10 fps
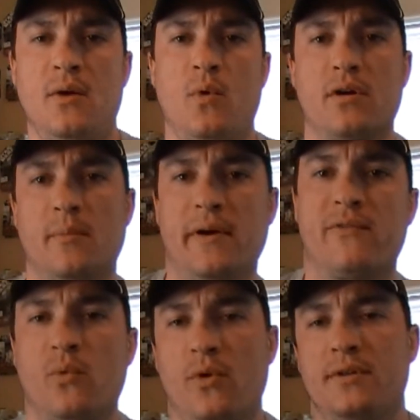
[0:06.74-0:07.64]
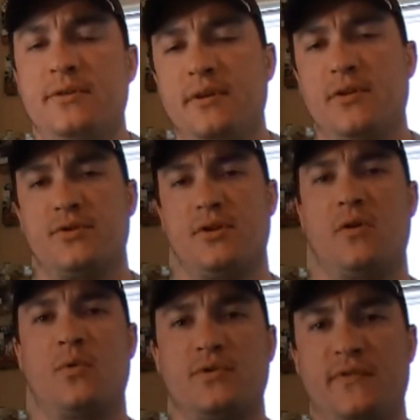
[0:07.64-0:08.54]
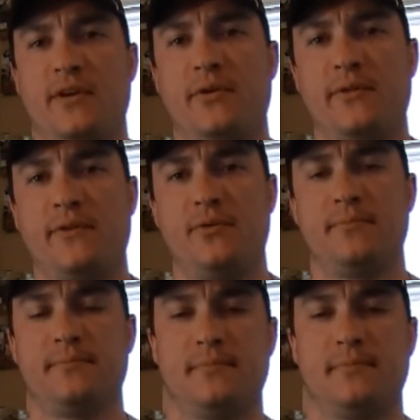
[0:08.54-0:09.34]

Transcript: Welcome everyone to another Star Wars figure review.